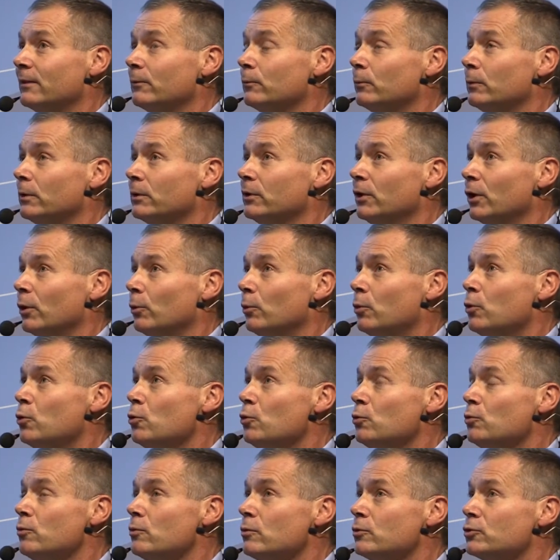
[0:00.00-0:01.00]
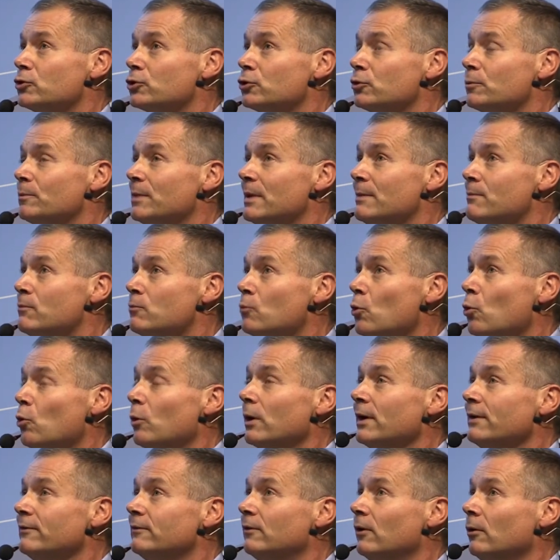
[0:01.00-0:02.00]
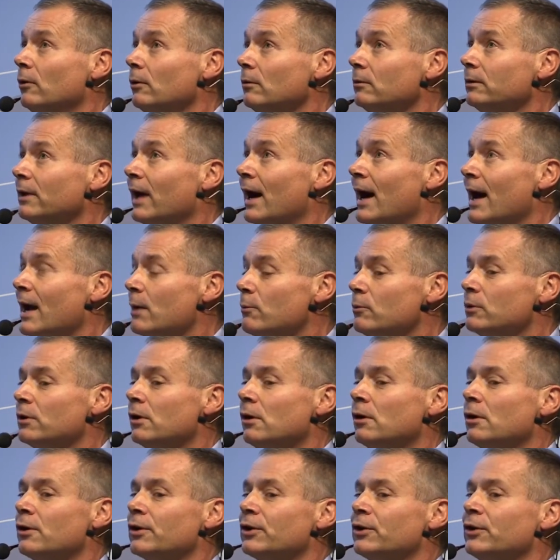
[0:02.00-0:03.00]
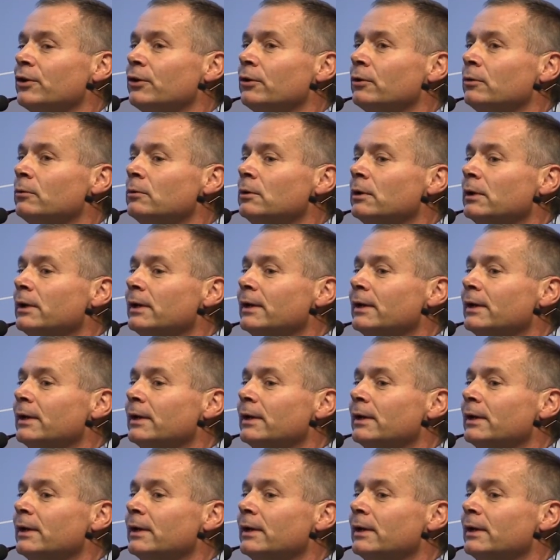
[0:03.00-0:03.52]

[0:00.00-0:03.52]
who should be more involved, I would argue